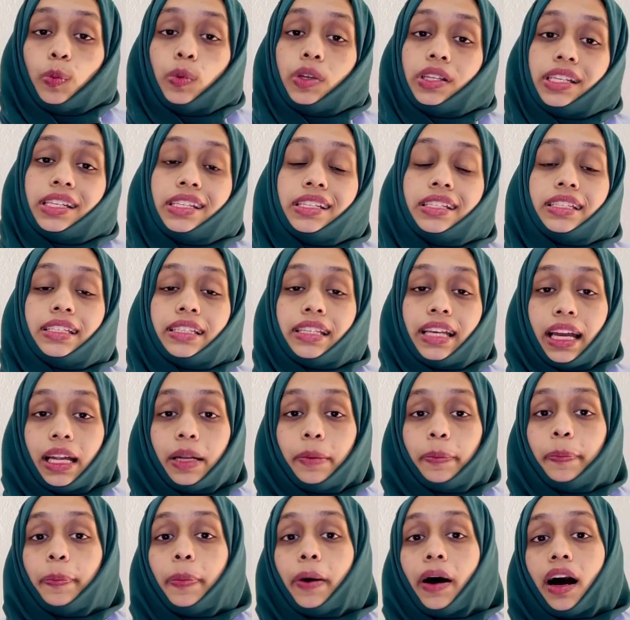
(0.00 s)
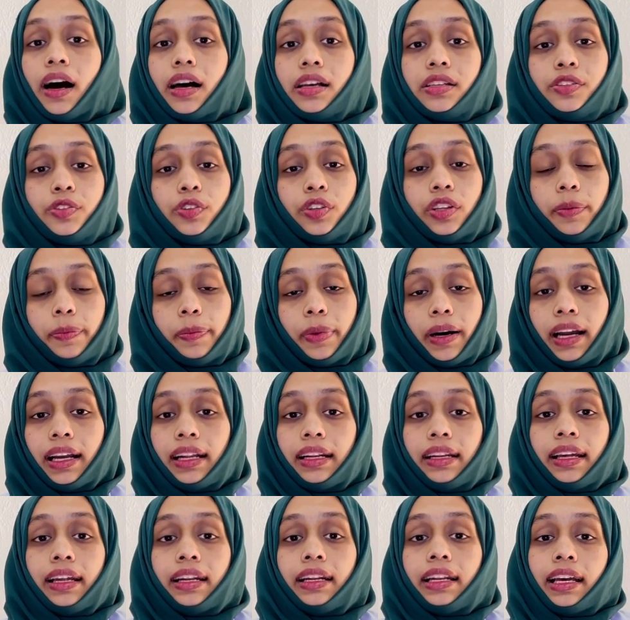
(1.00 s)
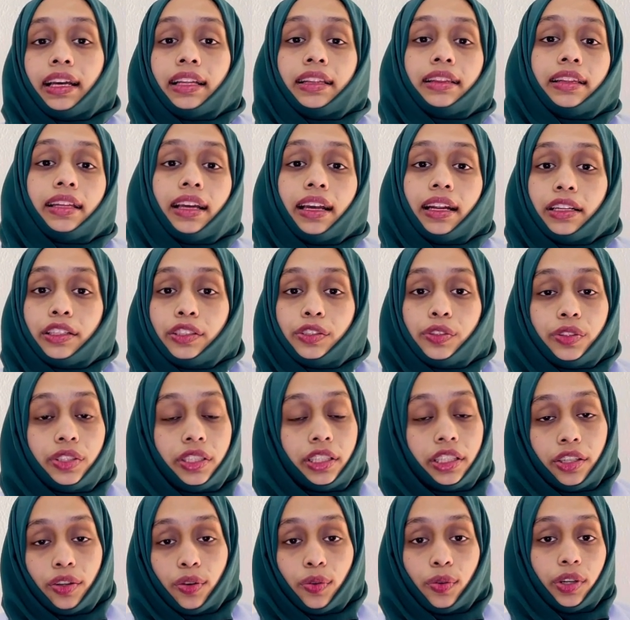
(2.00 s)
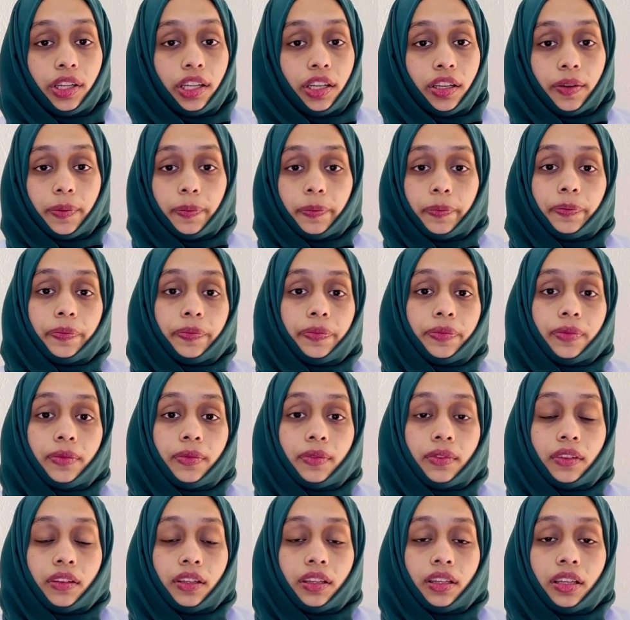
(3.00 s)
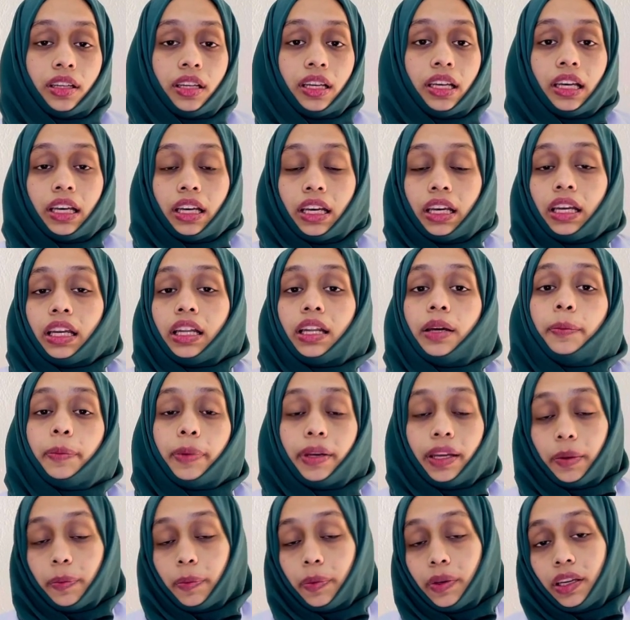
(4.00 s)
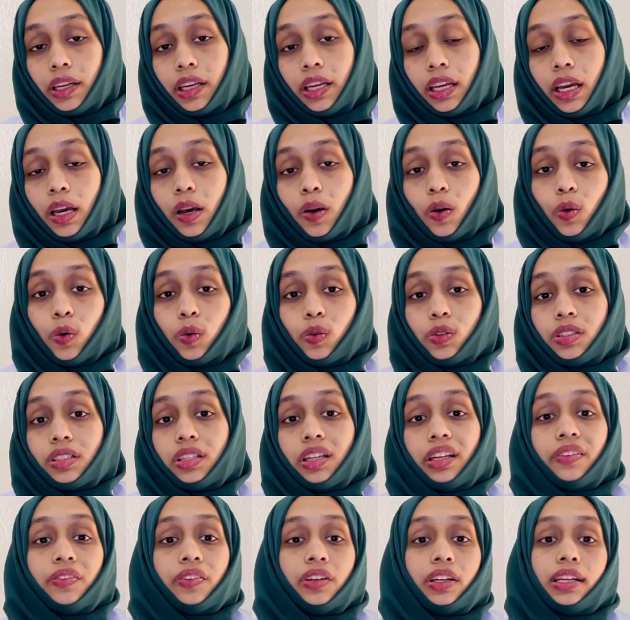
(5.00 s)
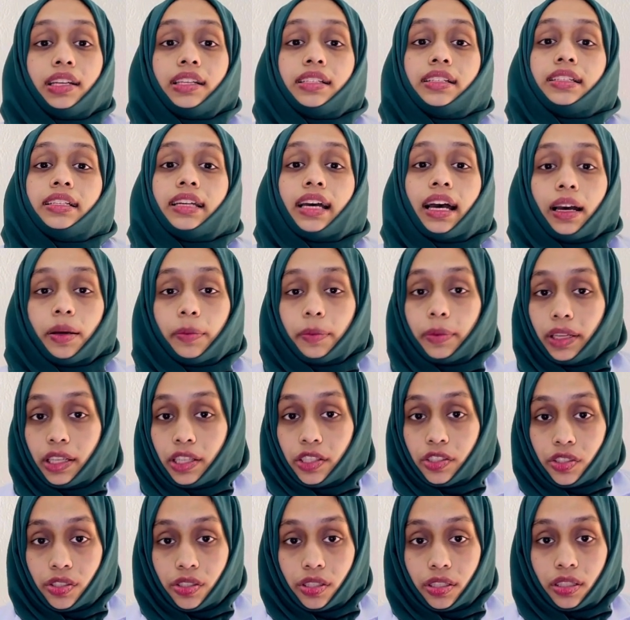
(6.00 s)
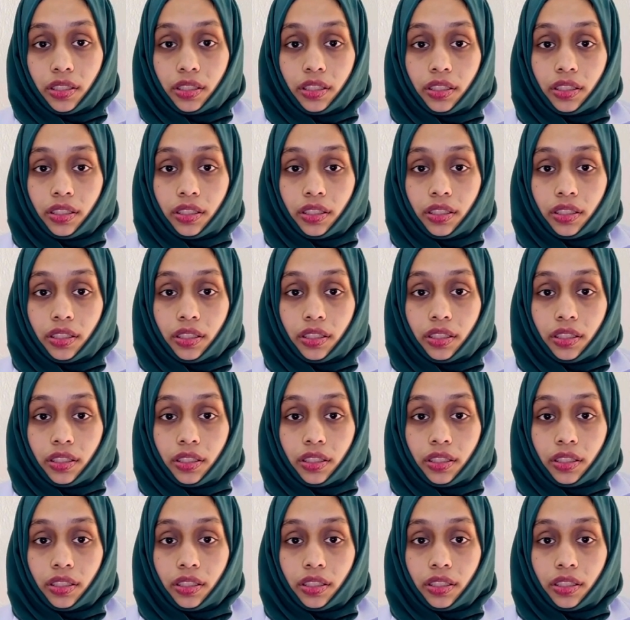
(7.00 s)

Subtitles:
which is then passed to the bile duct and then to the duodenum. In a baby whose liver is damaged